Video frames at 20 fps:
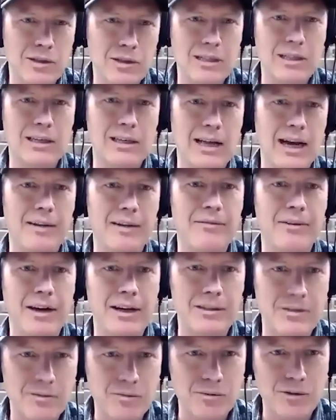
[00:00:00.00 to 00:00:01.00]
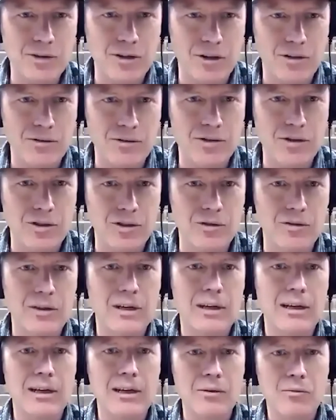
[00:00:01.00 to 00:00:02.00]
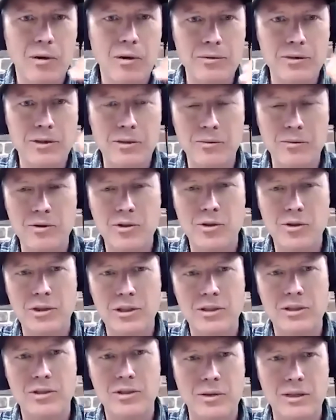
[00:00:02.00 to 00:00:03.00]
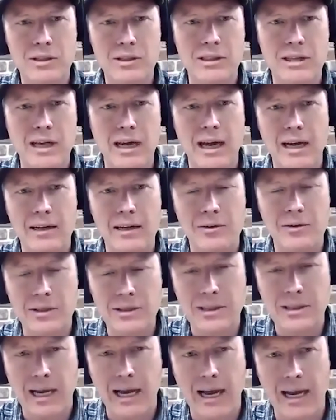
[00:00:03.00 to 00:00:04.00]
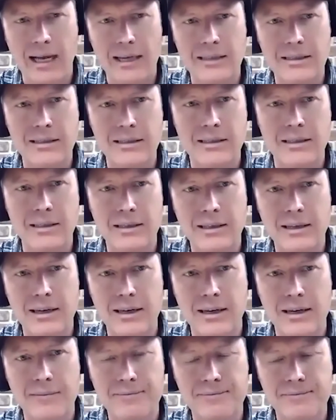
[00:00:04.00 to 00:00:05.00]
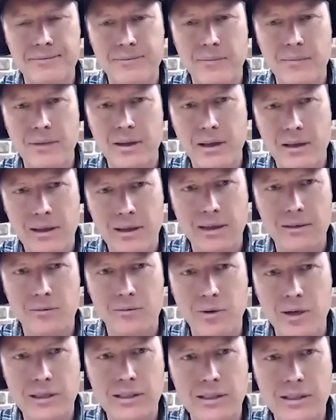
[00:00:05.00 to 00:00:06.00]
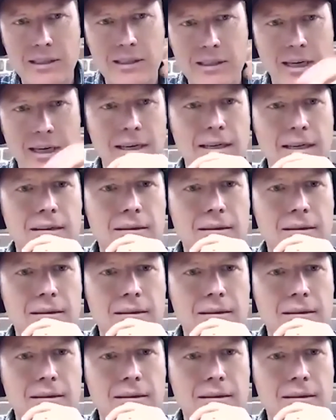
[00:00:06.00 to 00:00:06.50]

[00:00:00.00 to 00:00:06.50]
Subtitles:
getting half-ass results. So what were some of those questions Chris asked that resonated?